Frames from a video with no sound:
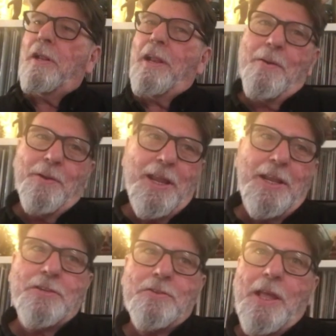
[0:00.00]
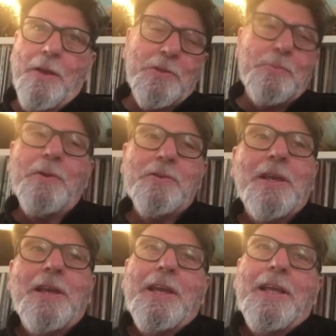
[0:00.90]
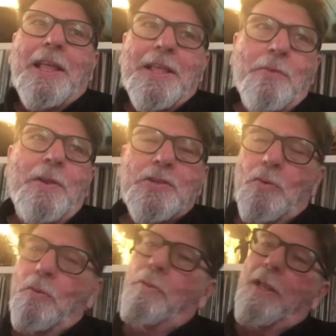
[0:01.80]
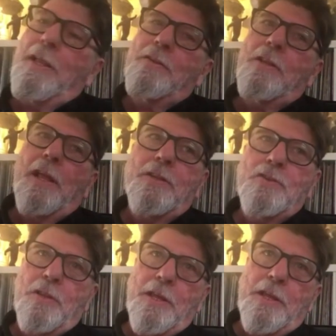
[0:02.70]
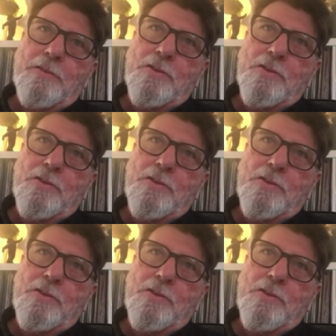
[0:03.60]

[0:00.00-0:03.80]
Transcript: nowadays, I suppose, there is good things to the